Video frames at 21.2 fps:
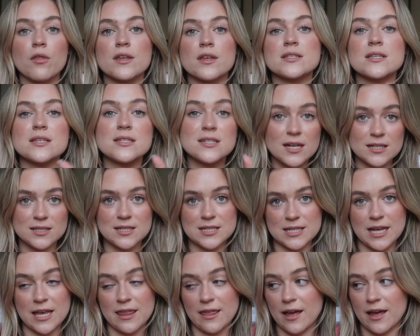This is not to
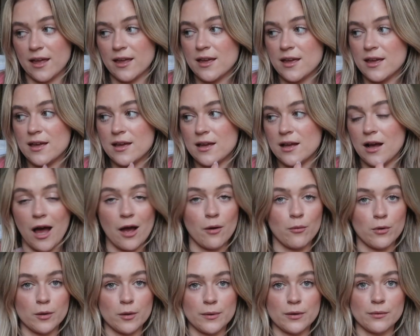say that I
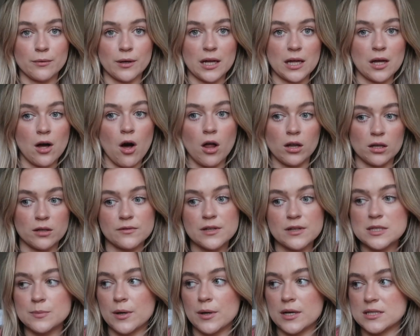will be reading all of
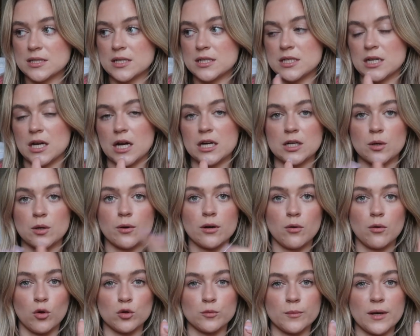these books this year. I don't
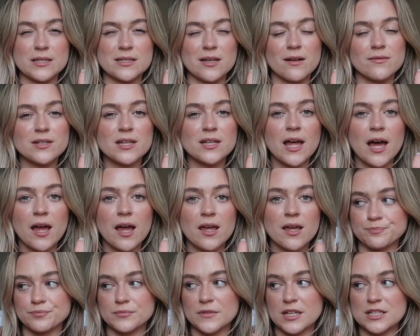want to hold myself to that.
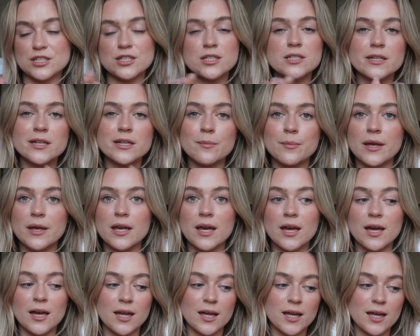It's just going to be,